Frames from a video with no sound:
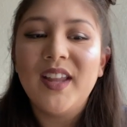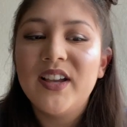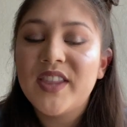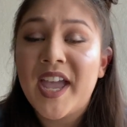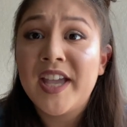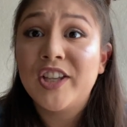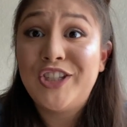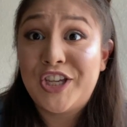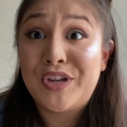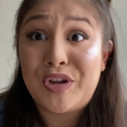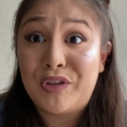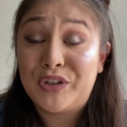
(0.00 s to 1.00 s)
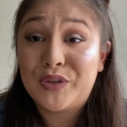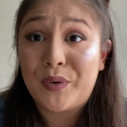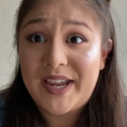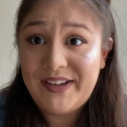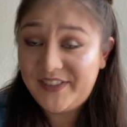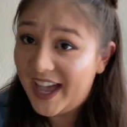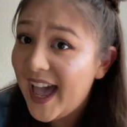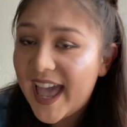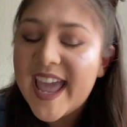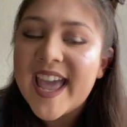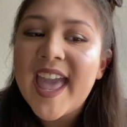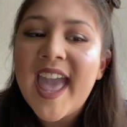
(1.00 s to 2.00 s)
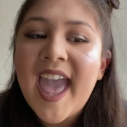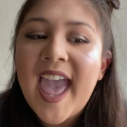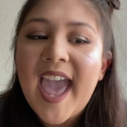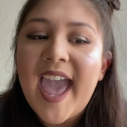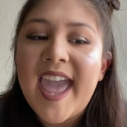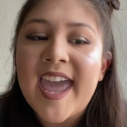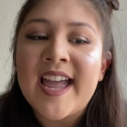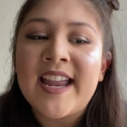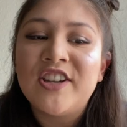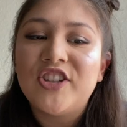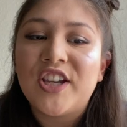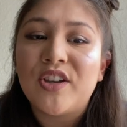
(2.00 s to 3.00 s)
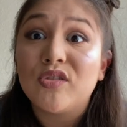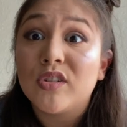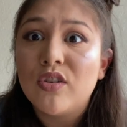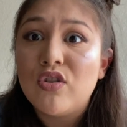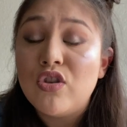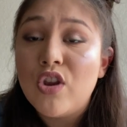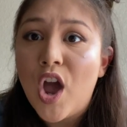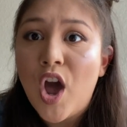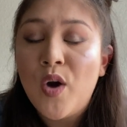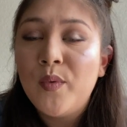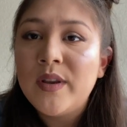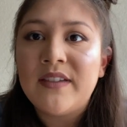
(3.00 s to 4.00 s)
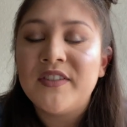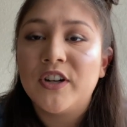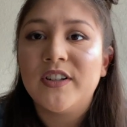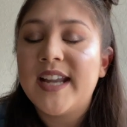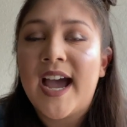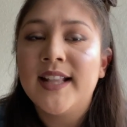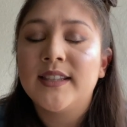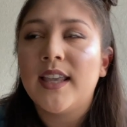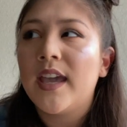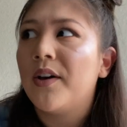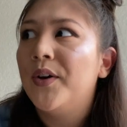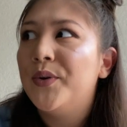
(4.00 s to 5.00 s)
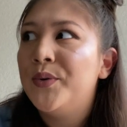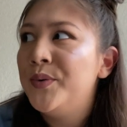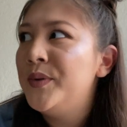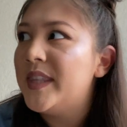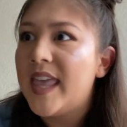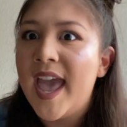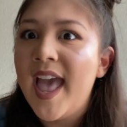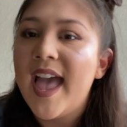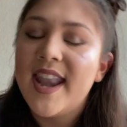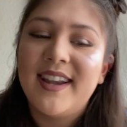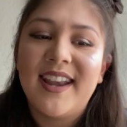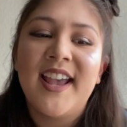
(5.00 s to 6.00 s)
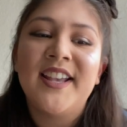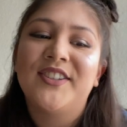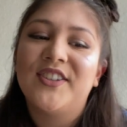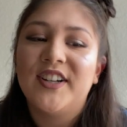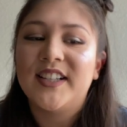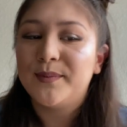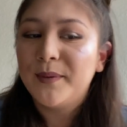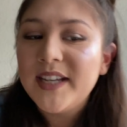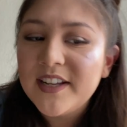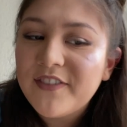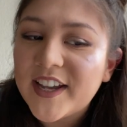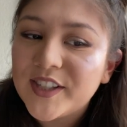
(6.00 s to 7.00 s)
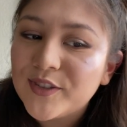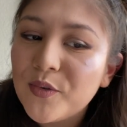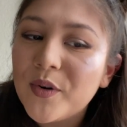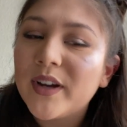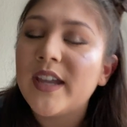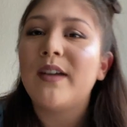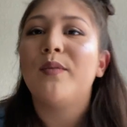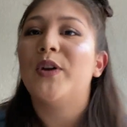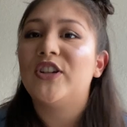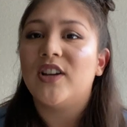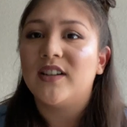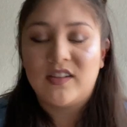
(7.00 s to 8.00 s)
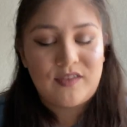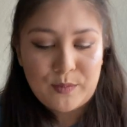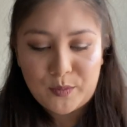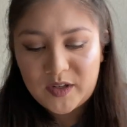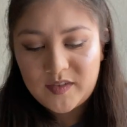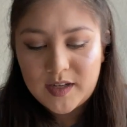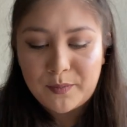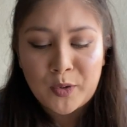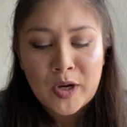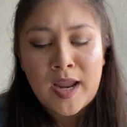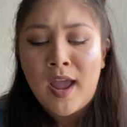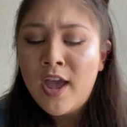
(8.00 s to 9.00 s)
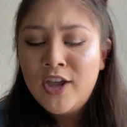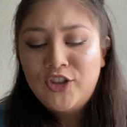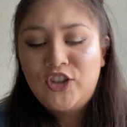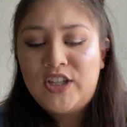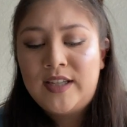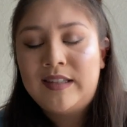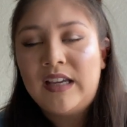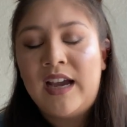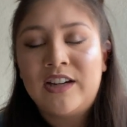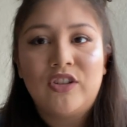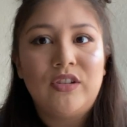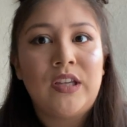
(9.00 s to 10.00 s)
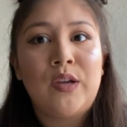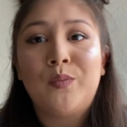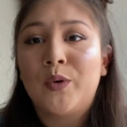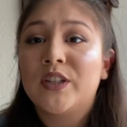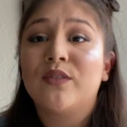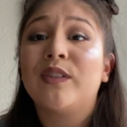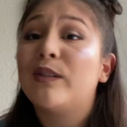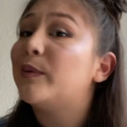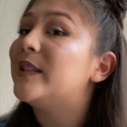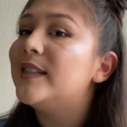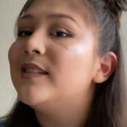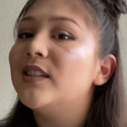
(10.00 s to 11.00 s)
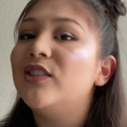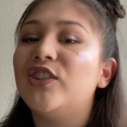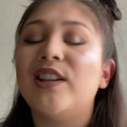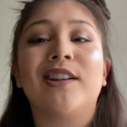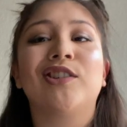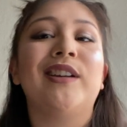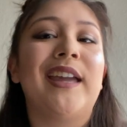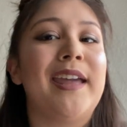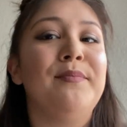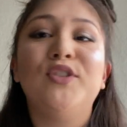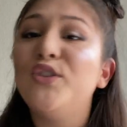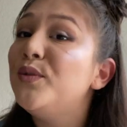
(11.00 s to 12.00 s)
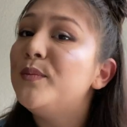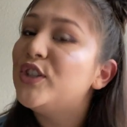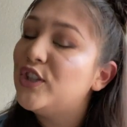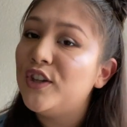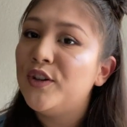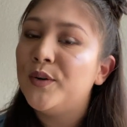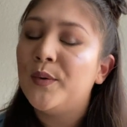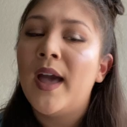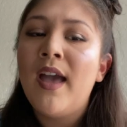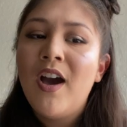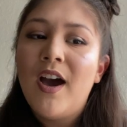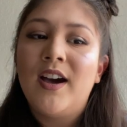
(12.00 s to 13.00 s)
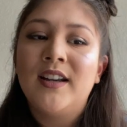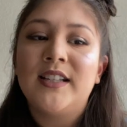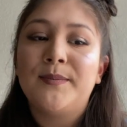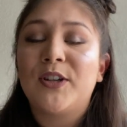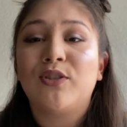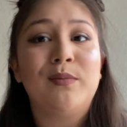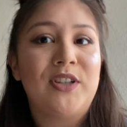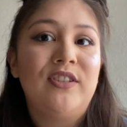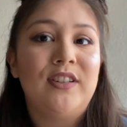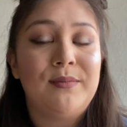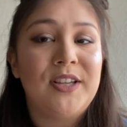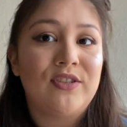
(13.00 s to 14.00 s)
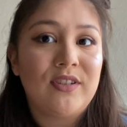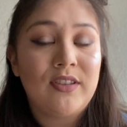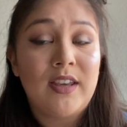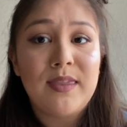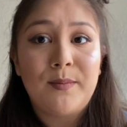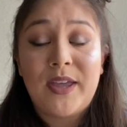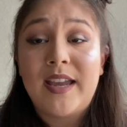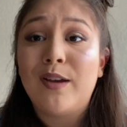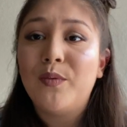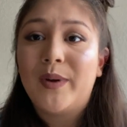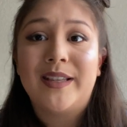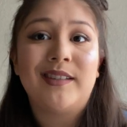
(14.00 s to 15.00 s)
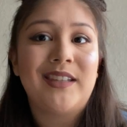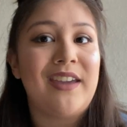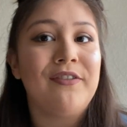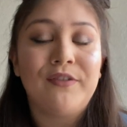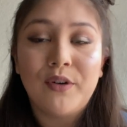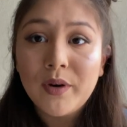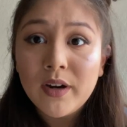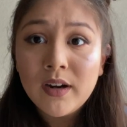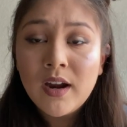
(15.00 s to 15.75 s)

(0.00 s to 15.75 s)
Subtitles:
like, do you know the story of Vi? And she goes, no. And even her dad's like, who's that? And I start explaining Vi's story, which I'll give you the brief summary. She's actually works for the Resistance. She actually came to Batu on a special mission to make sure that the planet was safe for